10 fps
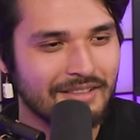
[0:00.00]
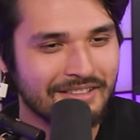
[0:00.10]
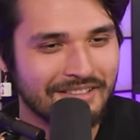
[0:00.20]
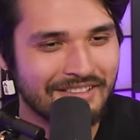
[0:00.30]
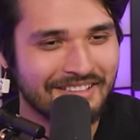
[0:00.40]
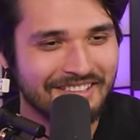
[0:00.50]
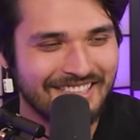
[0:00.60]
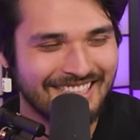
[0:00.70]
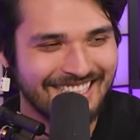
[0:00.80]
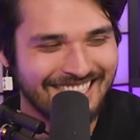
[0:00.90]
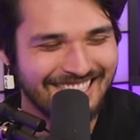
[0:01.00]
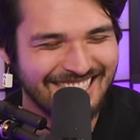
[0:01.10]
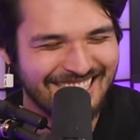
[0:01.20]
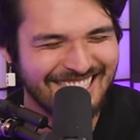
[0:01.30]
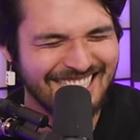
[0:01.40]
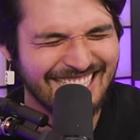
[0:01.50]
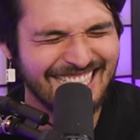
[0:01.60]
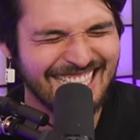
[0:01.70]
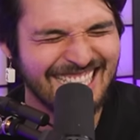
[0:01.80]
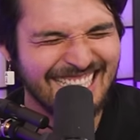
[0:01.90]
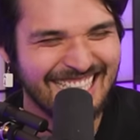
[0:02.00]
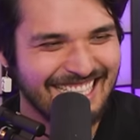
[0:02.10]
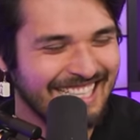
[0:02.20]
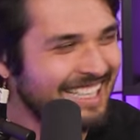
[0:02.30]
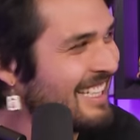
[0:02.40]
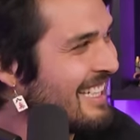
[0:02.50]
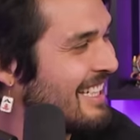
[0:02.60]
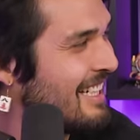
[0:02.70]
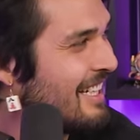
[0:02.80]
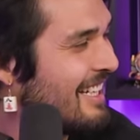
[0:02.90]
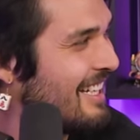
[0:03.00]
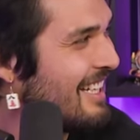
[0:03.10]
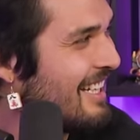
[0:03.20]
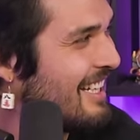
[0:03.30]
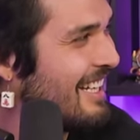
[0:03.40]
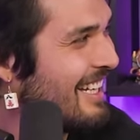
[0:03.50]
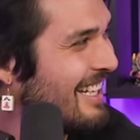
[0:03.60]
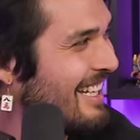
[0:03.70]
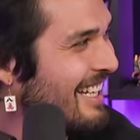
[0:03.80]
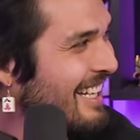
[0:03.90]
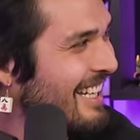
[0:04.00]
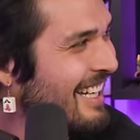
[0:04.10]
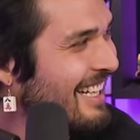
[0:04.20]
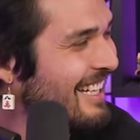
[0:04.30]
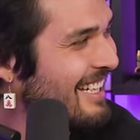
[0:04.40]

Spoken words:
(silent)